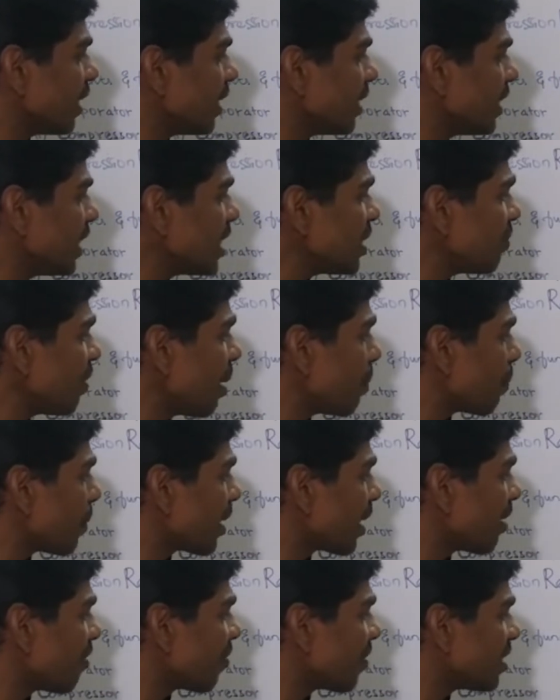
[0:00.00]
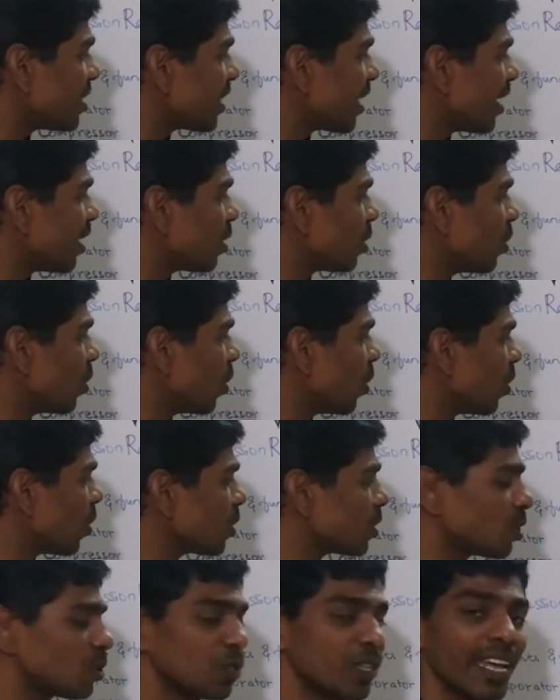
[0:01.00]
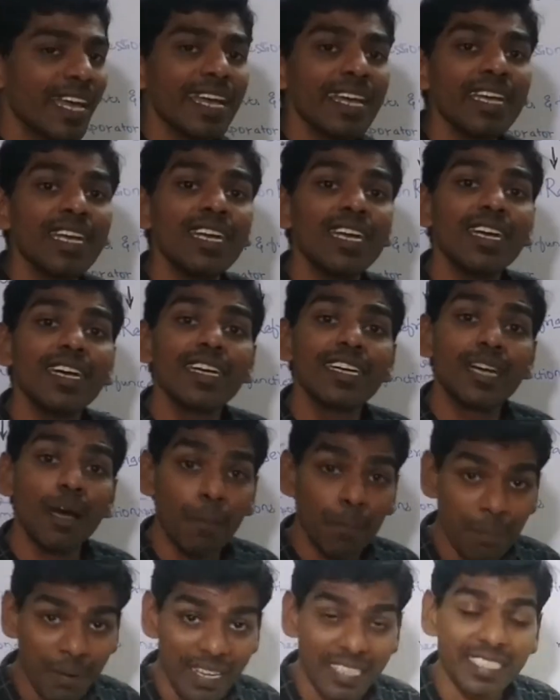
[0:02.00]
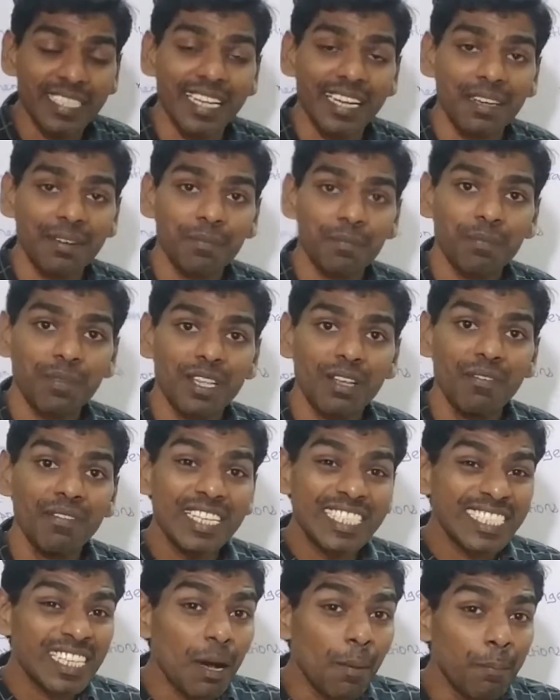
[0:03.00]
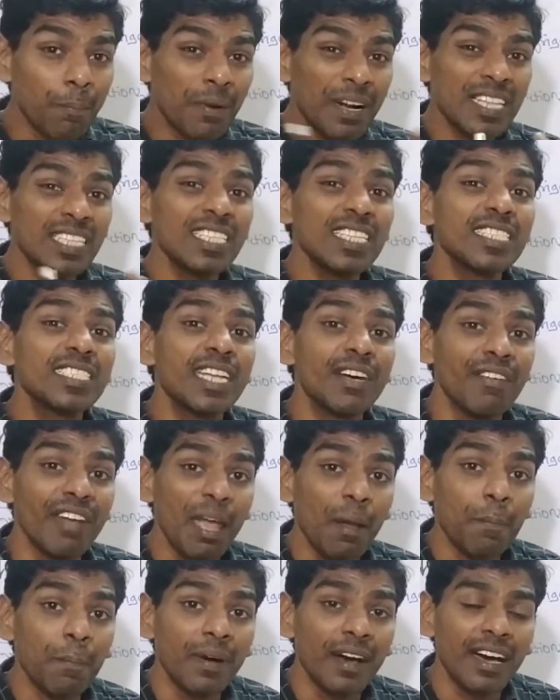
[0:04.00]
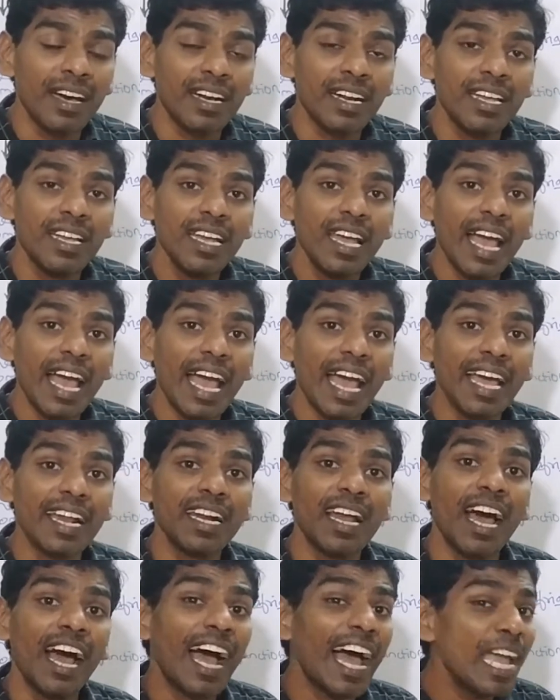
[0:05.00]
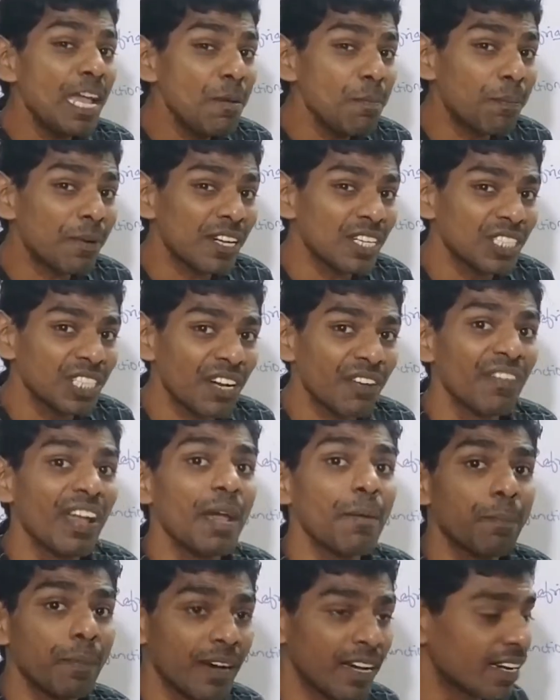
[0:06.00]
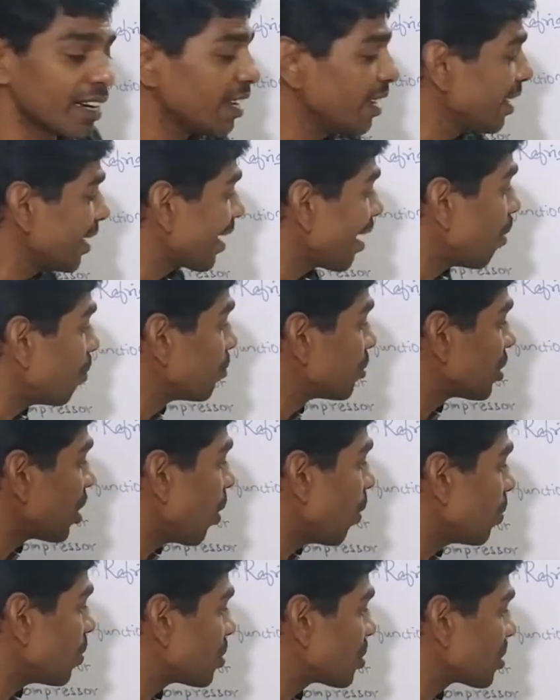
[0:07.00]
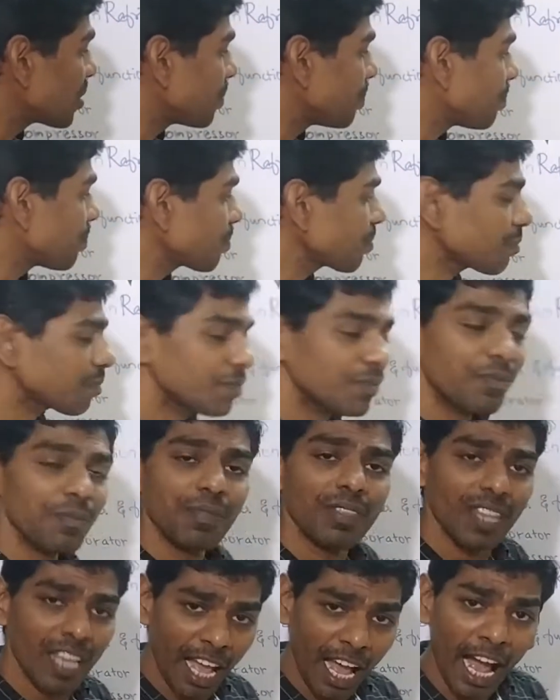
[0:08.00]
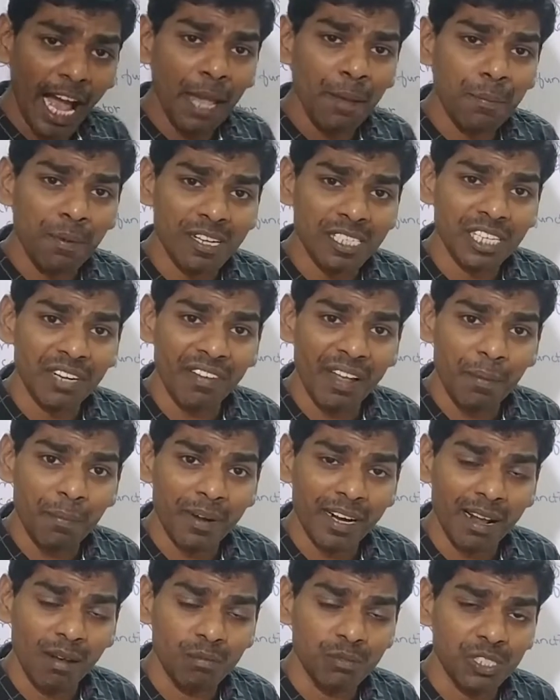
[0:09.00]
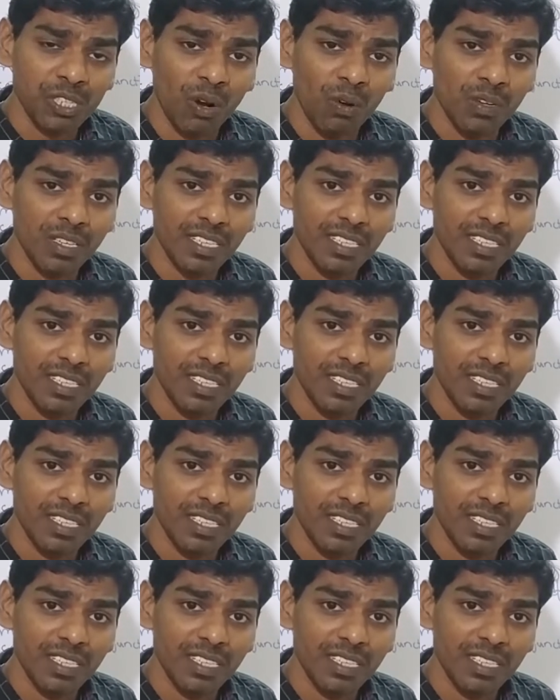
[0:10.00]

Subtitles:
This vapor refrigerant goes to the compressor, which compresses the vapor, and high pressure vapor comes out. High pressure vapor comes out.